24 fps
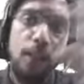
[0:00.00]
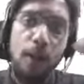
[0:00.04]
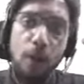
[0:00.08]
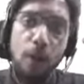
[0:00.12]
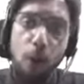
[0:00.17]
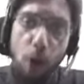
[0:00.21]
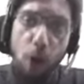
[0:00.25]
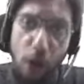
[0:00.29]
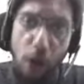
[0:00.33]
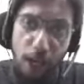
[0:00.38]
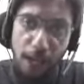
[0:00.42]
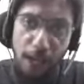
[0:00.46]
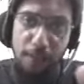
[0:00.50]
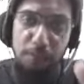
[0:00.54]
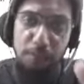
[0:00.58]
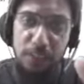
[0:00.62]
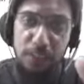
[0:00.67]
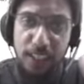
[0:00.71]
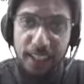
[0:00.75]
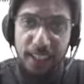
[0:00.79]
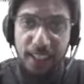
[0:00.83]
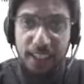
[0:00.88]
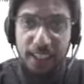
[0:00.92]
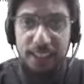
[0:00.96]
All I am
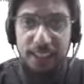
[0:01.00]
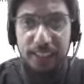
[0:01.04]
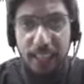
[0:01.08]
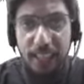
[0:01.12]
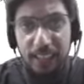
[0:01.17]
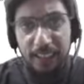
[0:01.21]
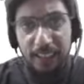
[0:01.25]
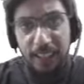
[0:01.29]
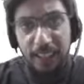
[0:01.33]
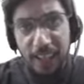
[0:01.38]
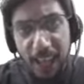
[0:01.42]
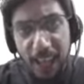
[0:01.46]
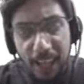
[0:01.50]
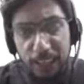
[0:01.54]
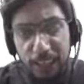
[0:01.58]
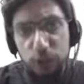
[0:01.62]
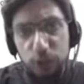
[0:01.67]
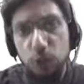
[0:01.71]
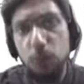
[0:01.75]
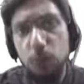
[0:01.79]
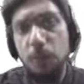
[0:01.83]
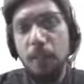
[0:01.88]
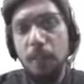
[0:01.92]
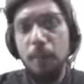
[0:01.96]
saying is that there has to
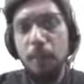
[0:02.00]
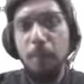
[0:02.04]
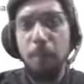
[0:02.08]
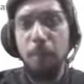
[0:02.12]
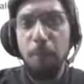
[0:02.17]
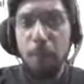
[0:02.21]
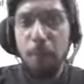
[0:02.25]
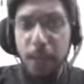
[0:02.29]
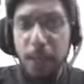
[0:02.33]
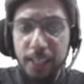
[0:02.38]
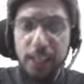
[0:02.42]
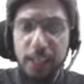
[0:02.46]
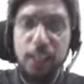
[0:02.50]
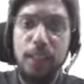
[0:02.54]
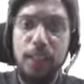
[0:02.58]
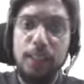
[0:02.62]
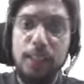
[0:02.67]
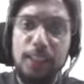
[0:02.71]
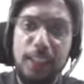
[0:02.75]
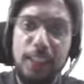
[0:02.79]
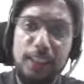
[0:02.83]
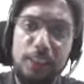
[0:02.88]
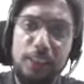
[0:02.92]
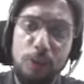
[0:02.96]
be a better
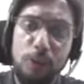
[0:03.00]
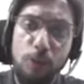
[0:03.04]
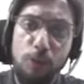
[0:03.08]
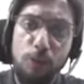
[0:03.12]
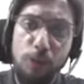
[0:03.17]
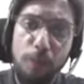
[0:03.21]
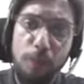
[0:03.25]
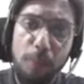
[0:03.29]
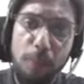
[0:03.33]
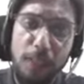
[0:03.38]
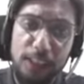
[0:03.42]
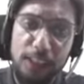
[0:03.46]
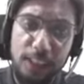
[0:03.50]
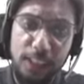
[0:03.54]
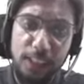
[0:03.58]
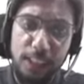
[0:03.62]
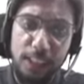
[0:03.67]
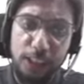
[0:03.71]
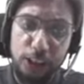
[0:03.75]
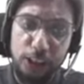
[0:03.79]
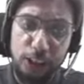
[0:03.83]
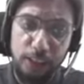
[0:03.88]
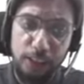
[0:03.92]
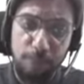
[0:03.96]
sense of
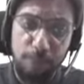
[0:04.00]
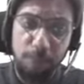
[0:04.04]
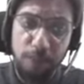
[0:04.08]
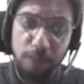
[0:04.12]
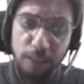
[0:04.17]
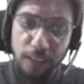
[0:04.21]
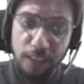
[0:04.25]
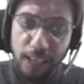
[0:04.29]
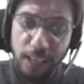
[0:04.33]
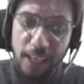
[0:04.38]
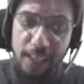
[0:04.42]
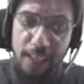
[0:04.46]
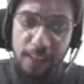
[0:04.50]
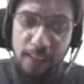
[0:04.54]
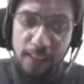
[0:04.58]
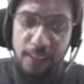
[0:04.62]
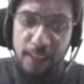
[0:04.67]
representation. Right?